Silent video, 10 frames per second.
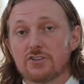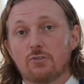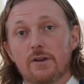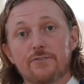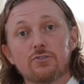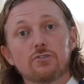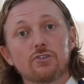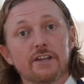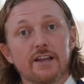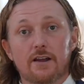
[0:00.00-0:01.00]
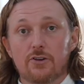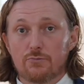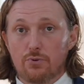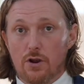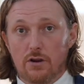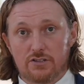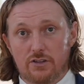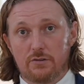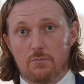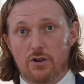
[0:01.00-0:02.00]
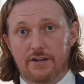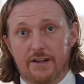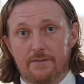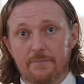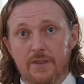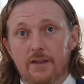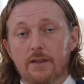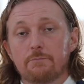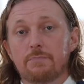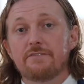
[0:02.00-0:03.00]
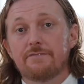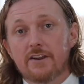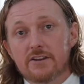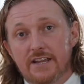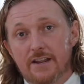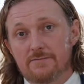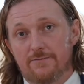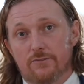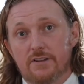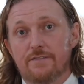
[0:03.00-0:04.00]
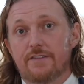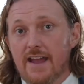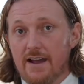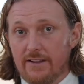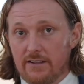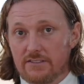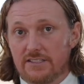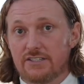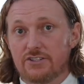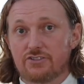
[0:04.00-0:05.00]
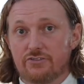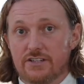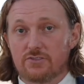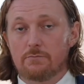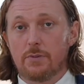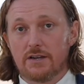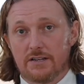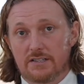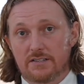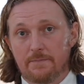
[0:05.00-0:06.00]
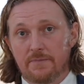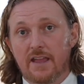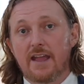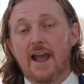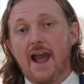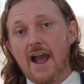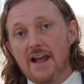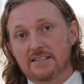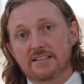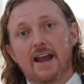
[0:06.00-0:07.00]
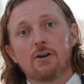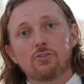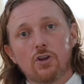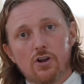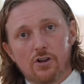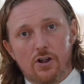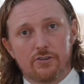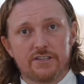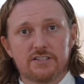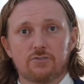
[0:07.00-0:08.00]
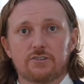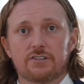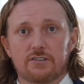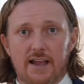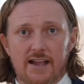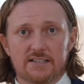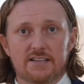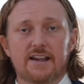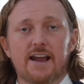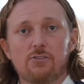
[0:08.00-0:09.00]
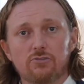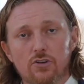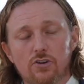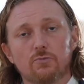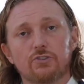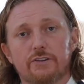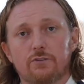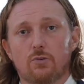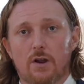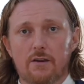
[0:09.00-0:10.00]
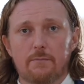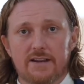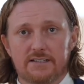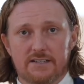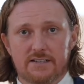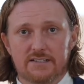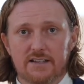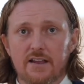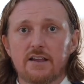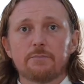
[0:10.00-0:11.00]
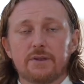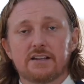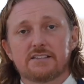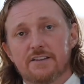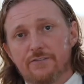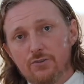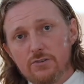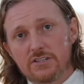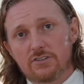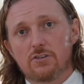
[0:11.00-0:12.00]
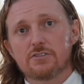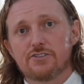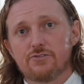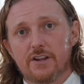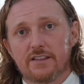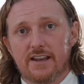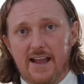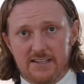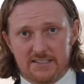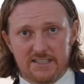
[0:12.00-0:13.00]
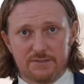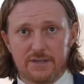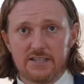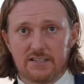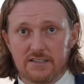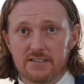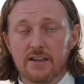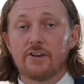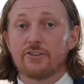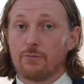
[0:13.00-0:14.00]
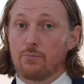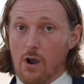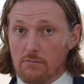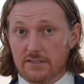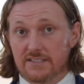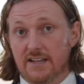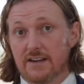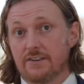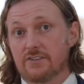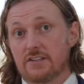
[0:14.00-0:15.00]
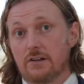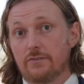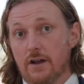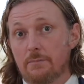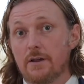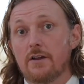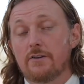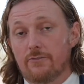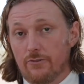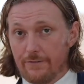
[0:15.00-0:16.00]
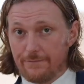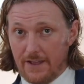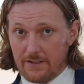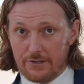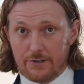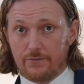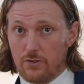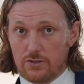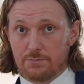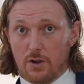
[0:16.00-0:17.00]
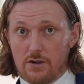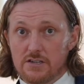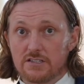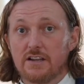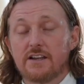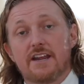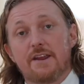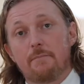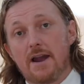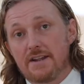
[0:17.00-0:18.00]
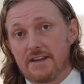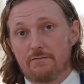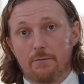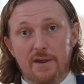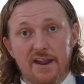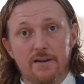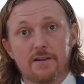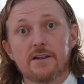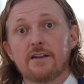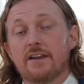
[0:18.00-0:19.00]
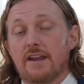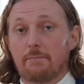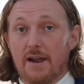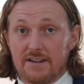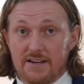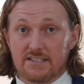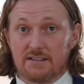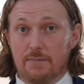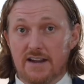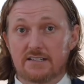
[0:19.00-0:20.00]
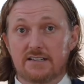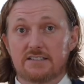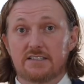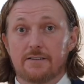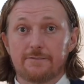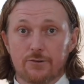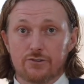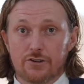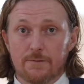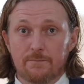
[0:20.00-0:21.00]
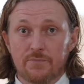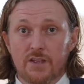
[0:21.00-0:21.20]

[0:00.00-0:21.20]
So if you're looking at other products on the market, be very careful if they have LCD screens or buttons. Ask how long are these going to last and how long will they require maintenance? Because if you install a unit that has these pieces, you're probably setting yourself up for the failure of those parts. It might need repair. It might need some maintenance in the future.